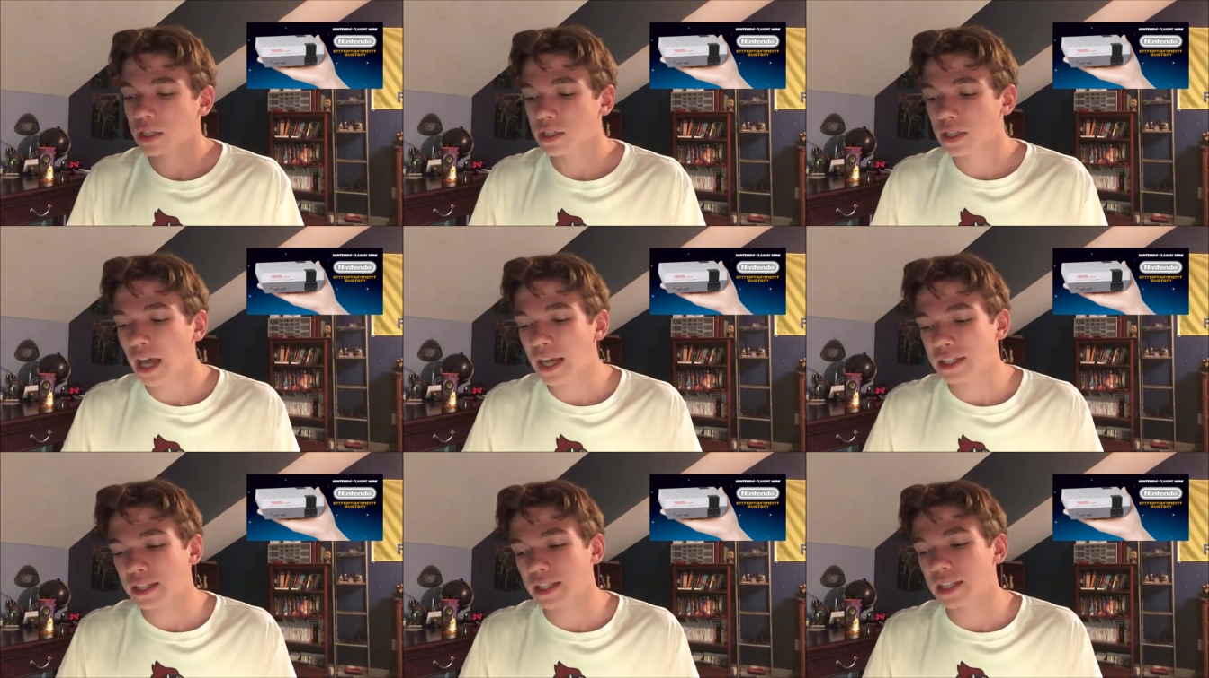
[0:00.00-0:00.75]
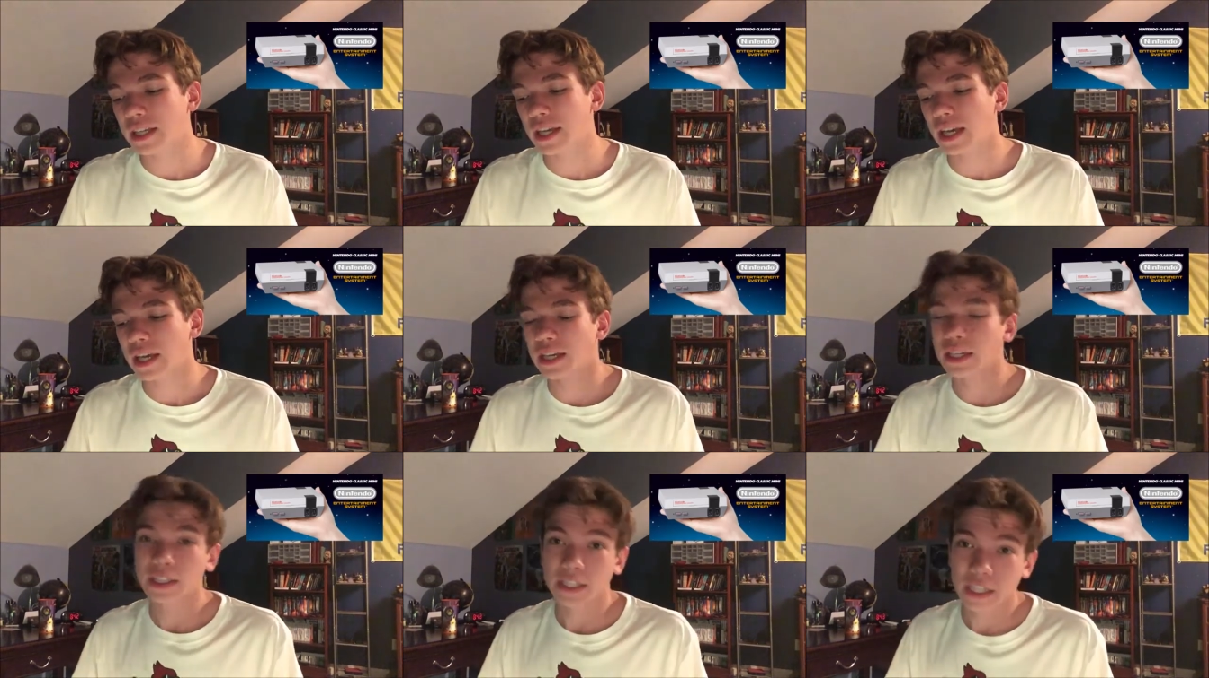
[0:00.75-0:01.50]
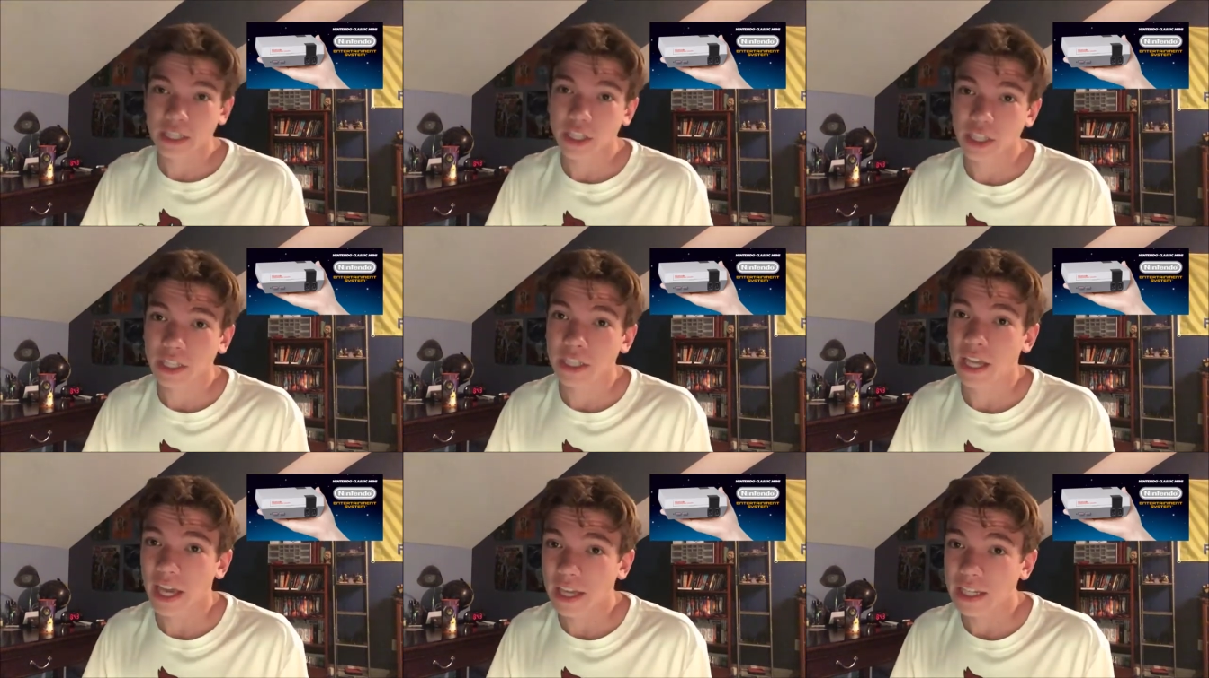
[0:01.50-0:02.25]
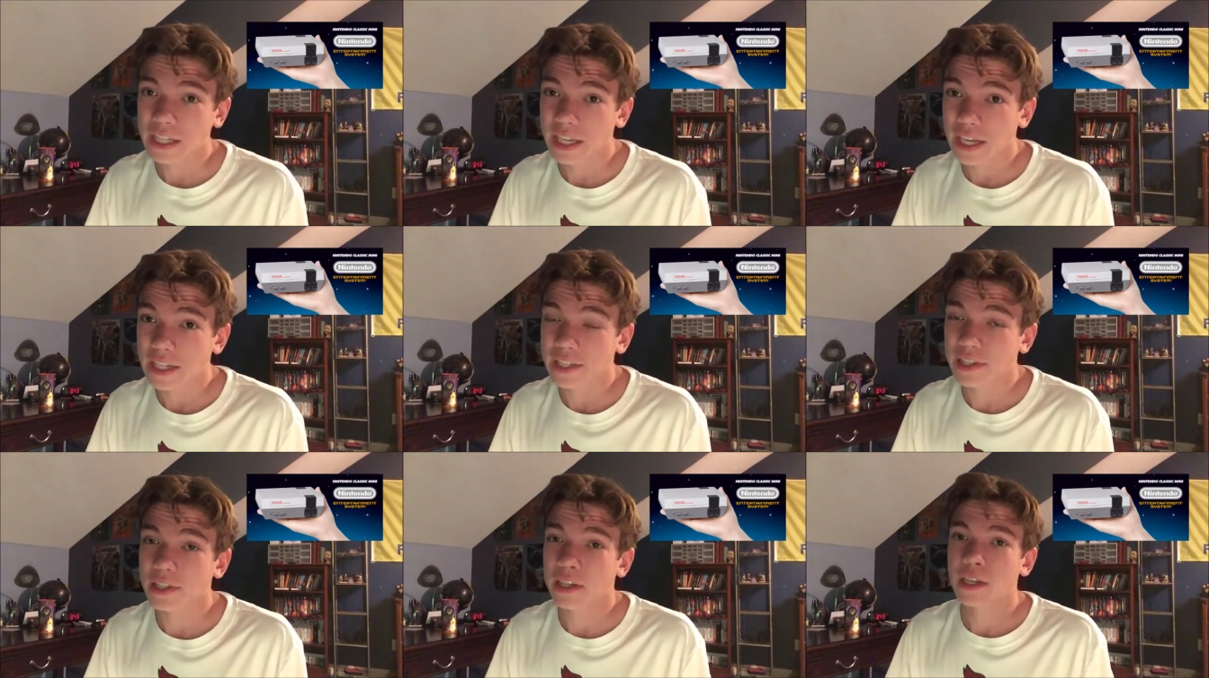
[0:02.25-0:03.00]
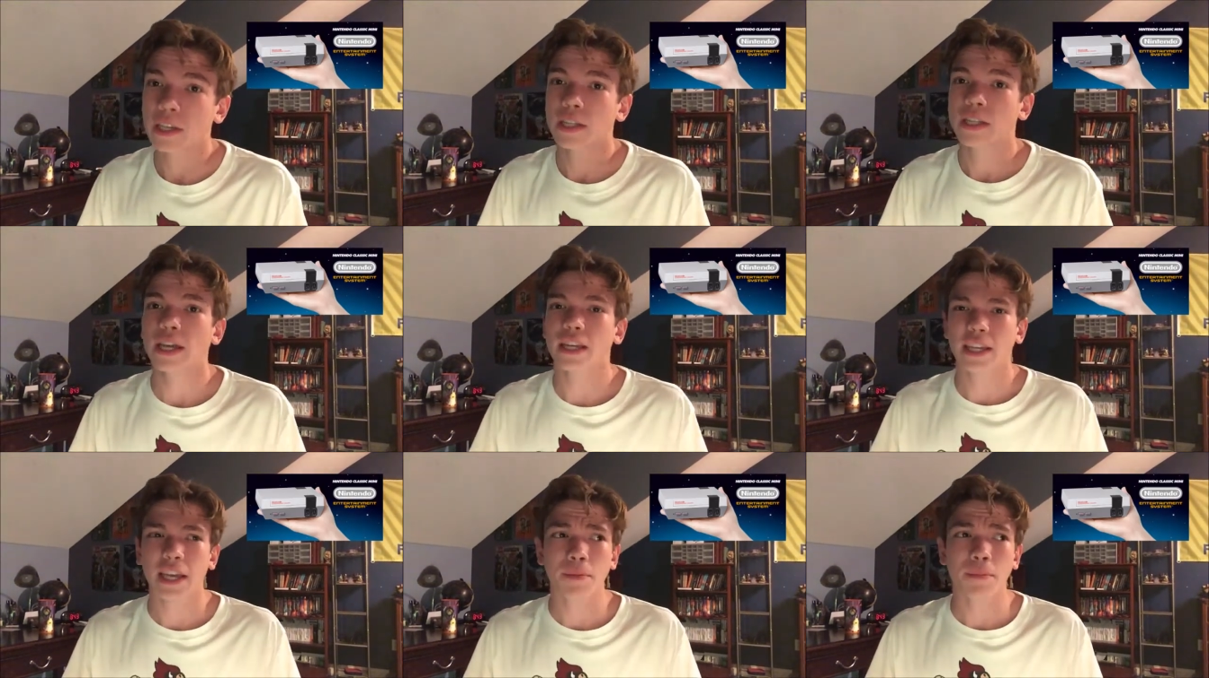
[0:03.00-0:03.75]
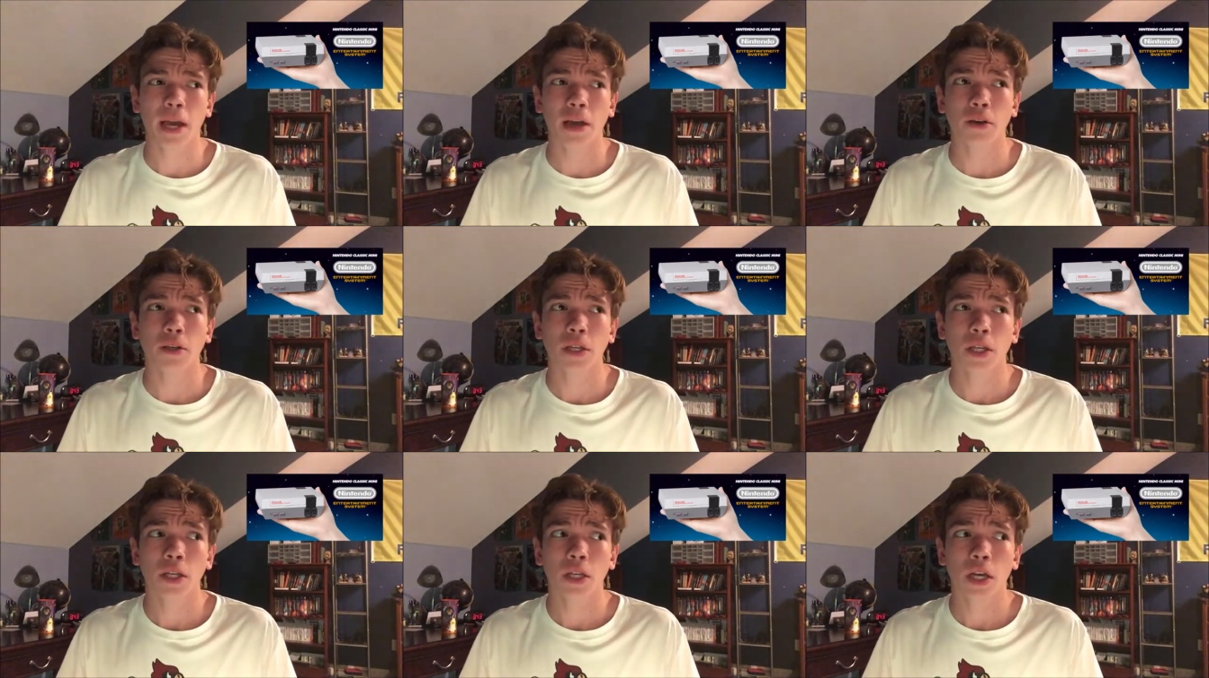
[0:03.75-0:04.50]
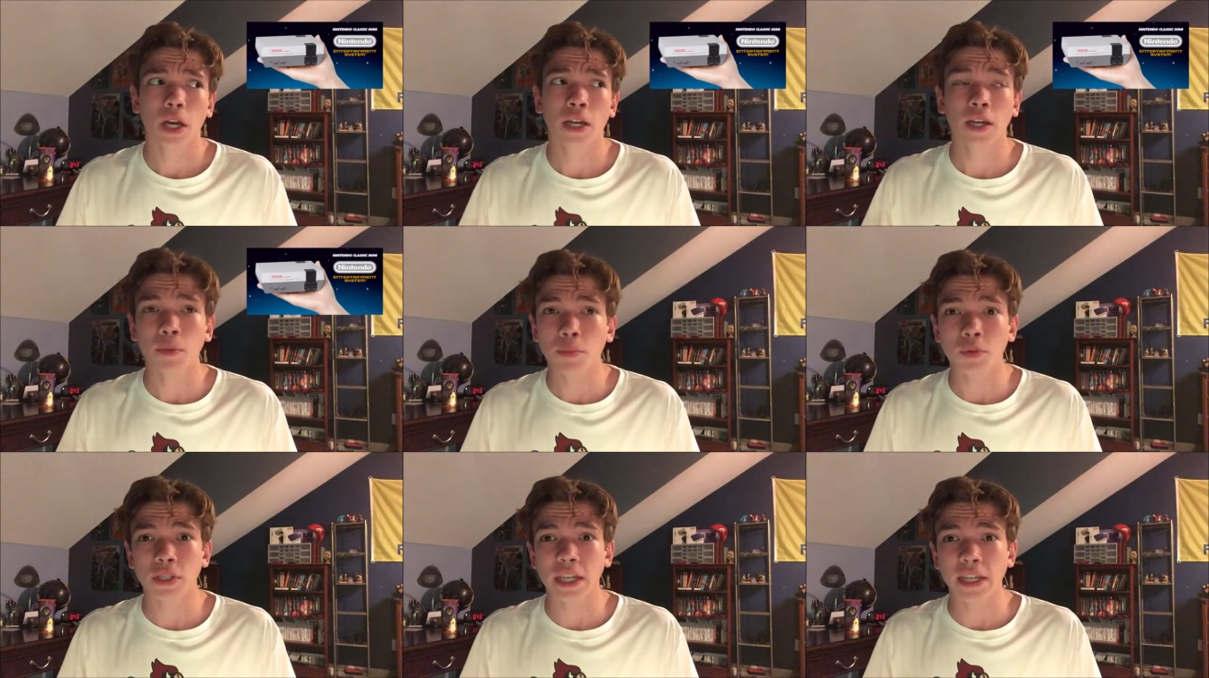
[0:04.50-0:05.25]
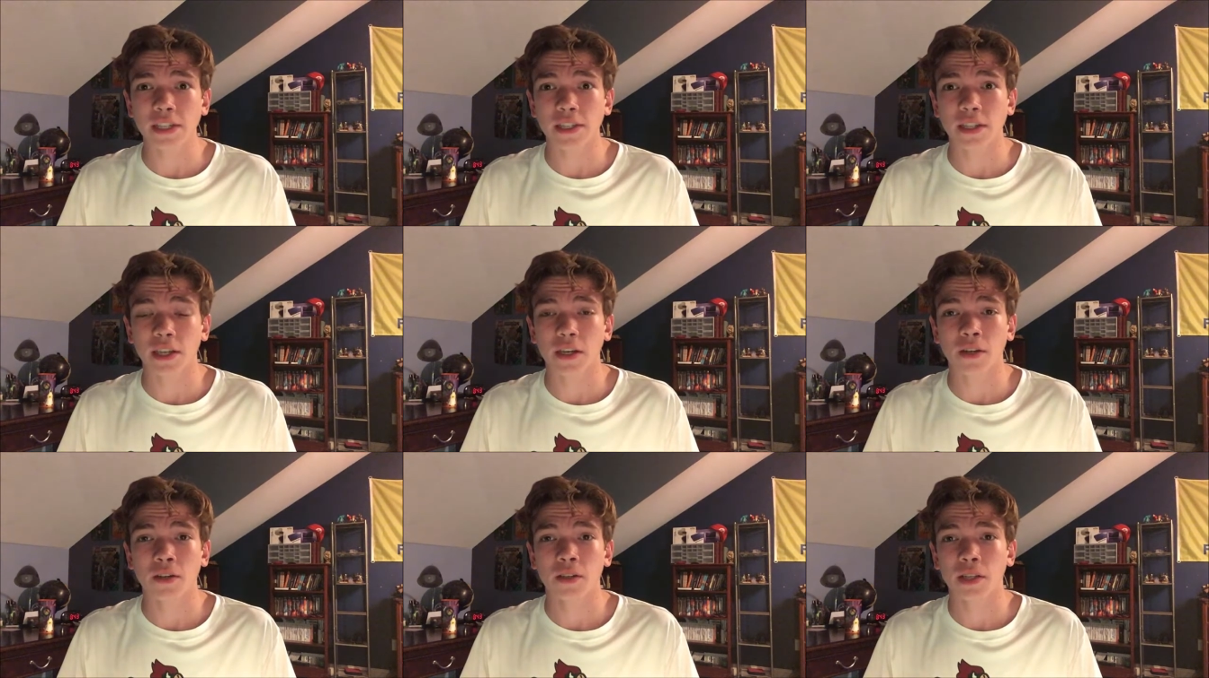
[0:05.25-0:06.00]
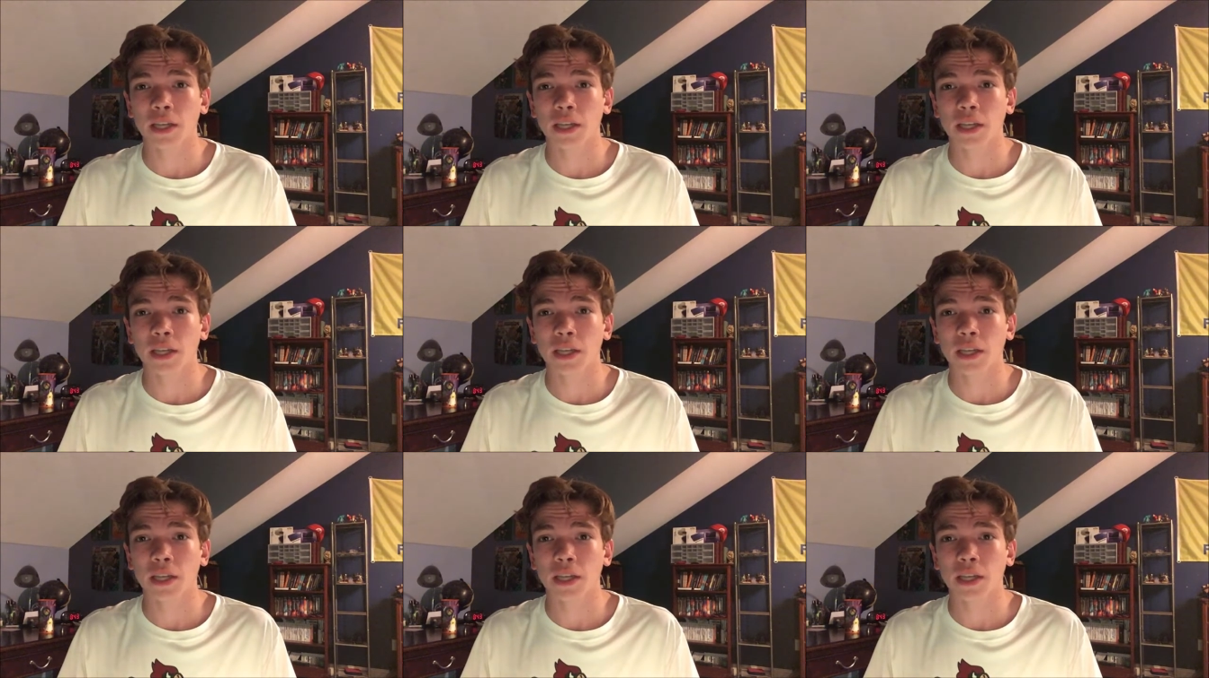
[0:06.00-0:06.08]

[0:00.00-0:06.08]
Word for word: classic edition NES that came out a couple days ago.